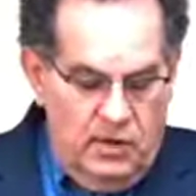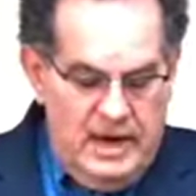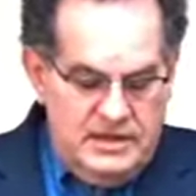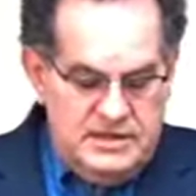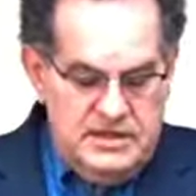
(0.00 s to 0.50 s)

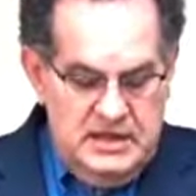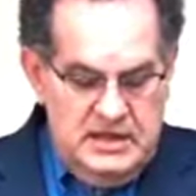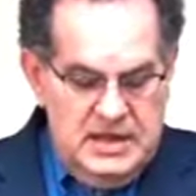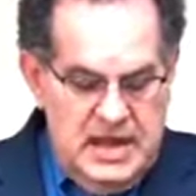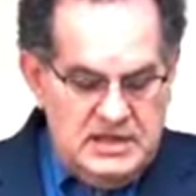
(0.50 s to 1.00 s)
grace
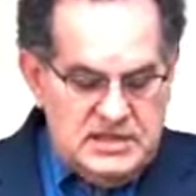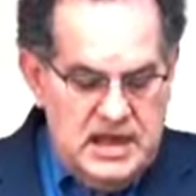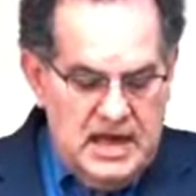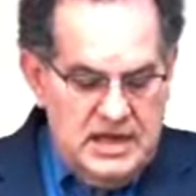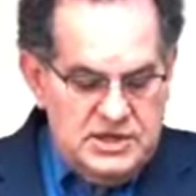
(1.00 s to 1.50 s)
in thy
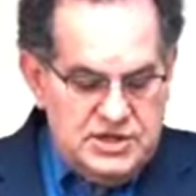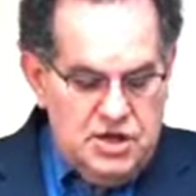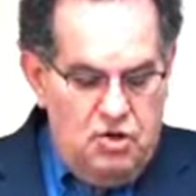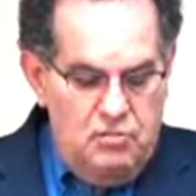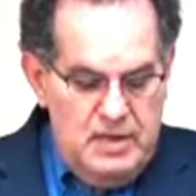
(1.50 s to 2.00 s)
sight.
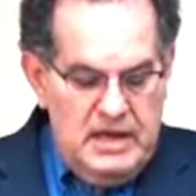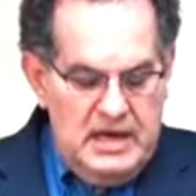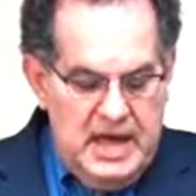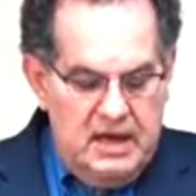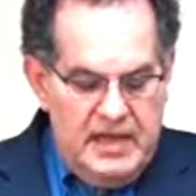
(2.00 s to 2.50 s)
Show
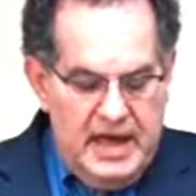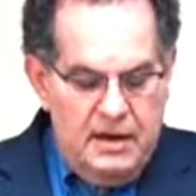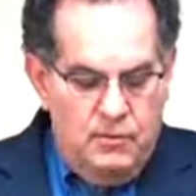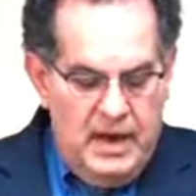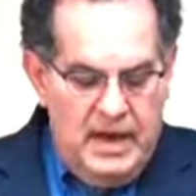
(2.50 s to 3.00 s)
me now
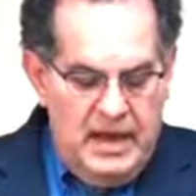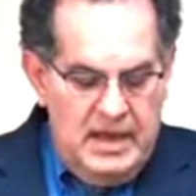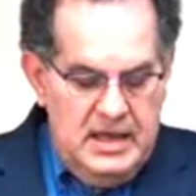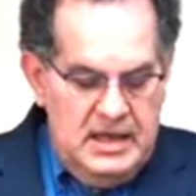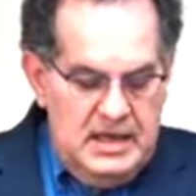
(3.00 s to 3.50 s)
thy
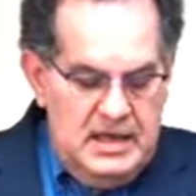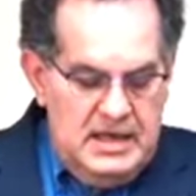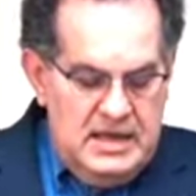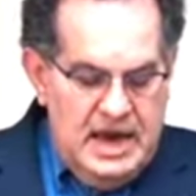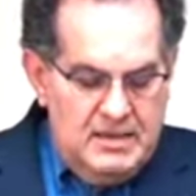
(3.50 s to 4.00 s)
way,
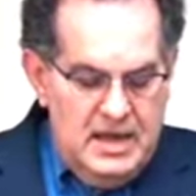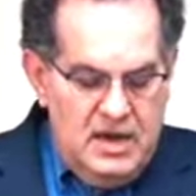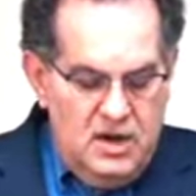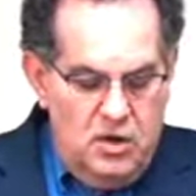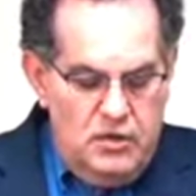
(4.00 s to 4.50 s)
that I
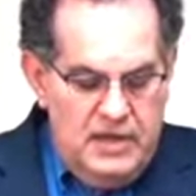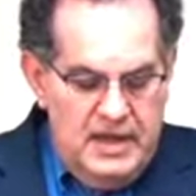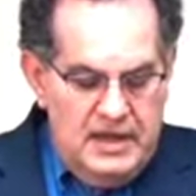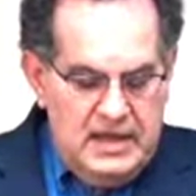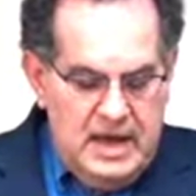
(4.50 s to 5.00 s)
may know
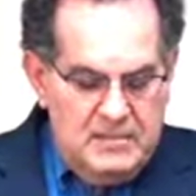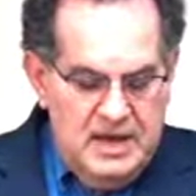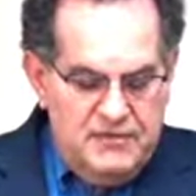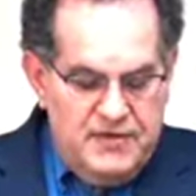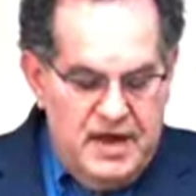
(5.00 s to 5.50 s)
thee, that
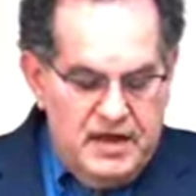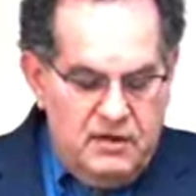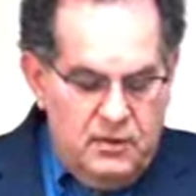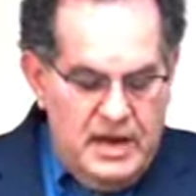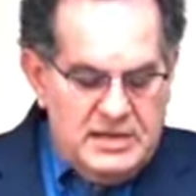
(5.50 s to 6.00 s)
I may
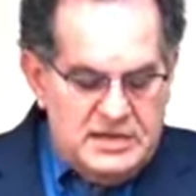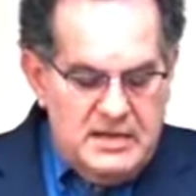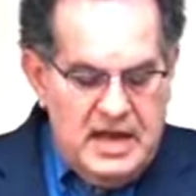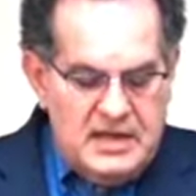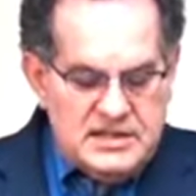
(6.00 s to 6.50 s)
find
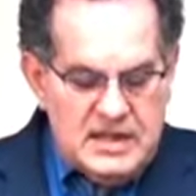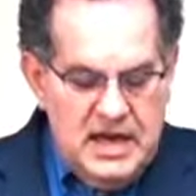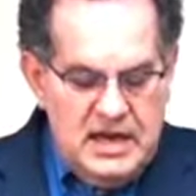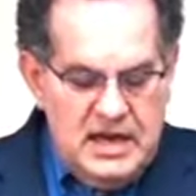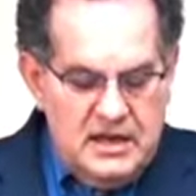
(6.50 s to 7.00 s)
grace in thy
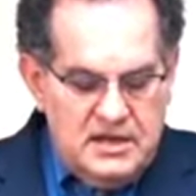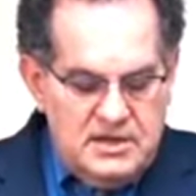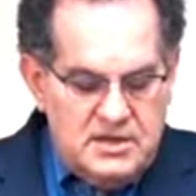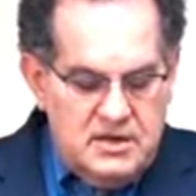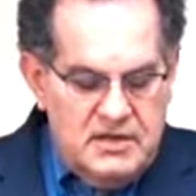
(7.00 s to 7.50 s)
sight, and
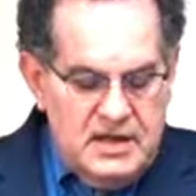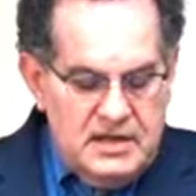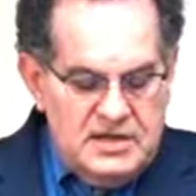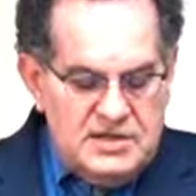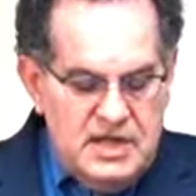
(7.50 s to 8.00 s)
consider
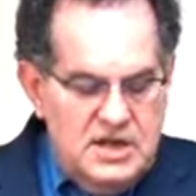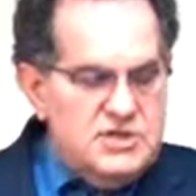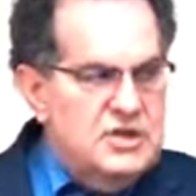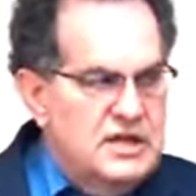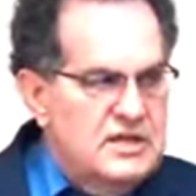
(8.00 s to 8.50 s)
that this
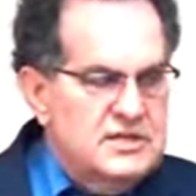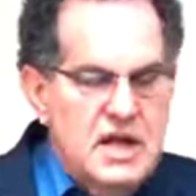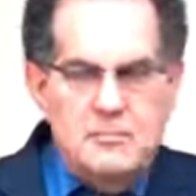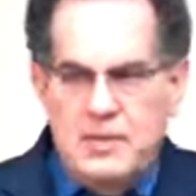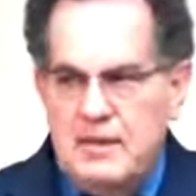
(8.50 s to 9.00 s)
nation is
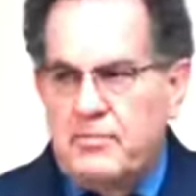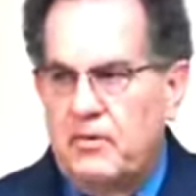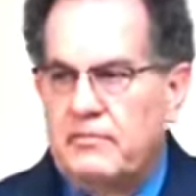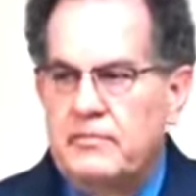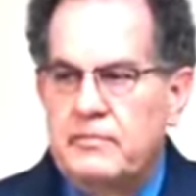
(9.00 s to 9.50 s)
thy people.